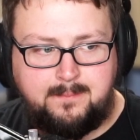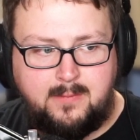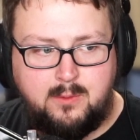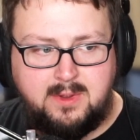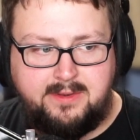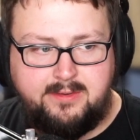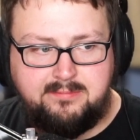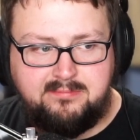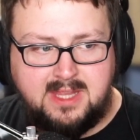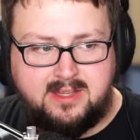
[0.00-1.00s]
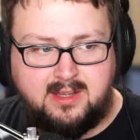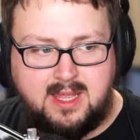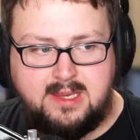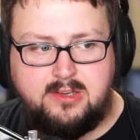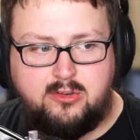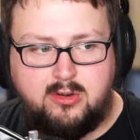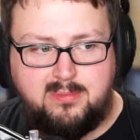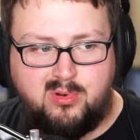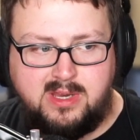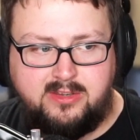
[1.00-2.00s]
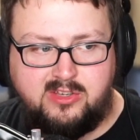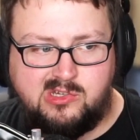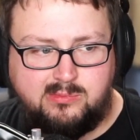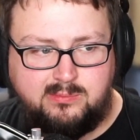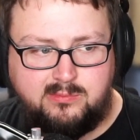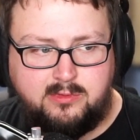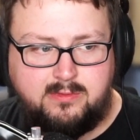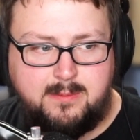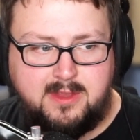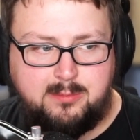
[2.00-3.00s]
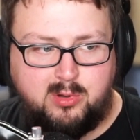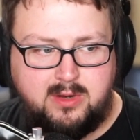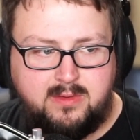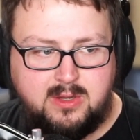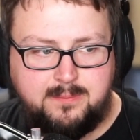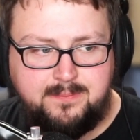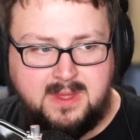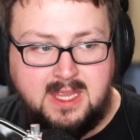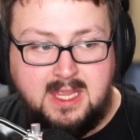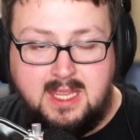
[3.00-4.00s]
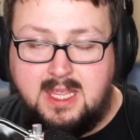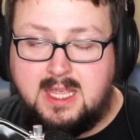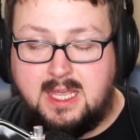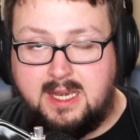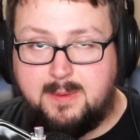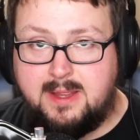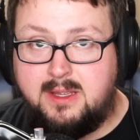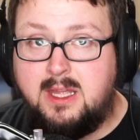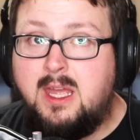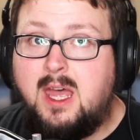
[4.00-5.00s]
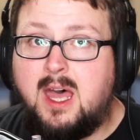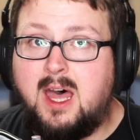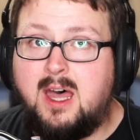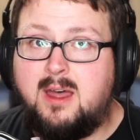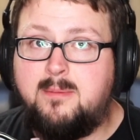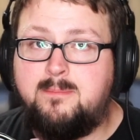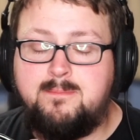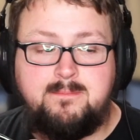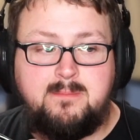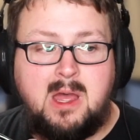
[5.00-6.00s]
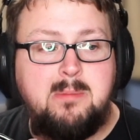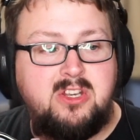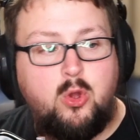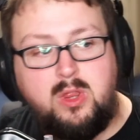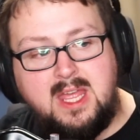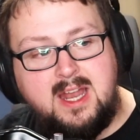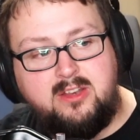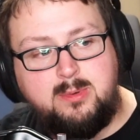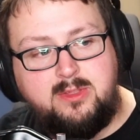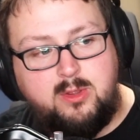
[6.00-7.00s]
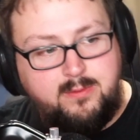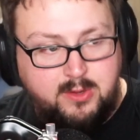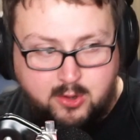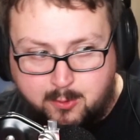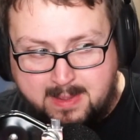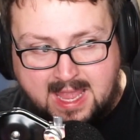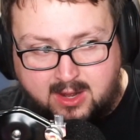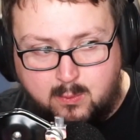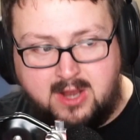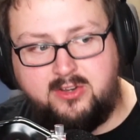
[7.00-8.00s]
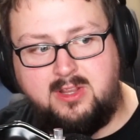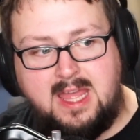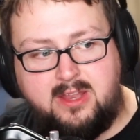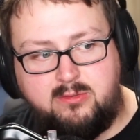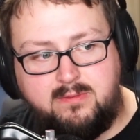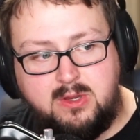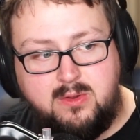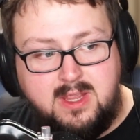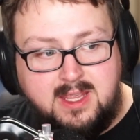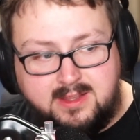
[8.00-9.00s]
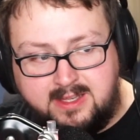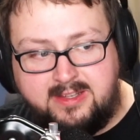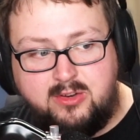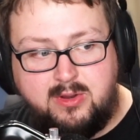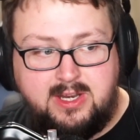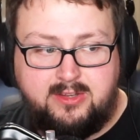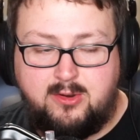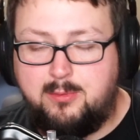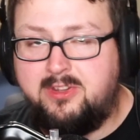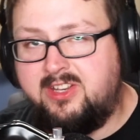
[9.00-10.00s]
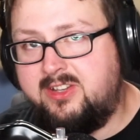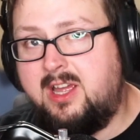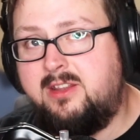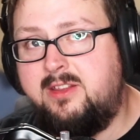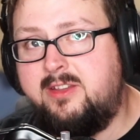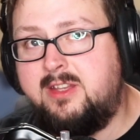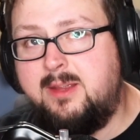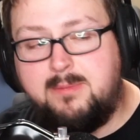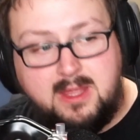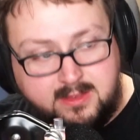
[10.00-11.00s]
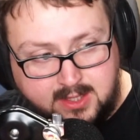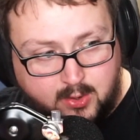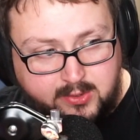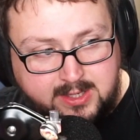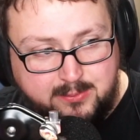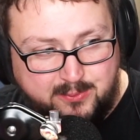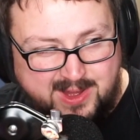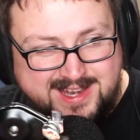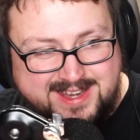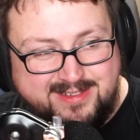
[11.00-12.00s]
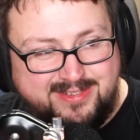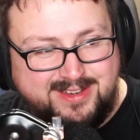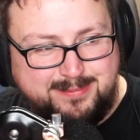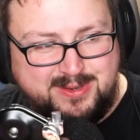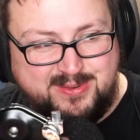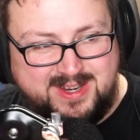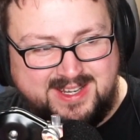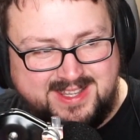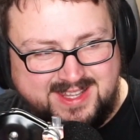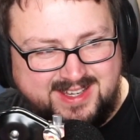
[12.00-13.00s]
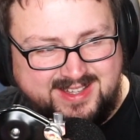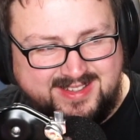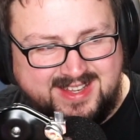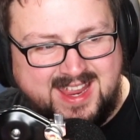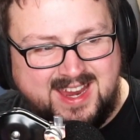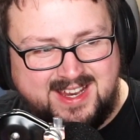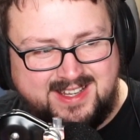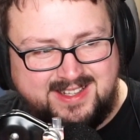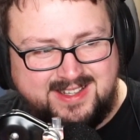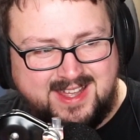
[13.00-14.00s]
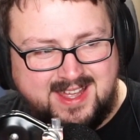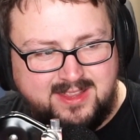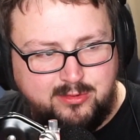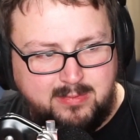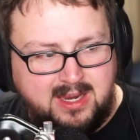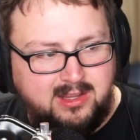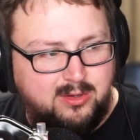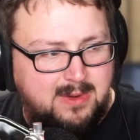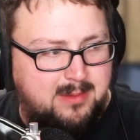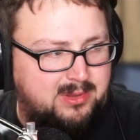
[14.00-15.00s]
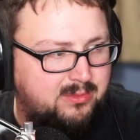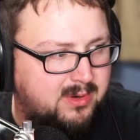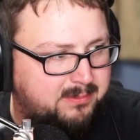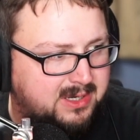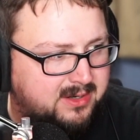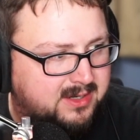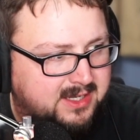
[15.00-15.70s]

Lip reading: Which, that's a lot easier to point to from this point of view. Anyway, I'll be totally honest with you. If you go back and watch the last review, these ingredients are almost exactly the same. The only one difference between these and the regular Ramblin' root beer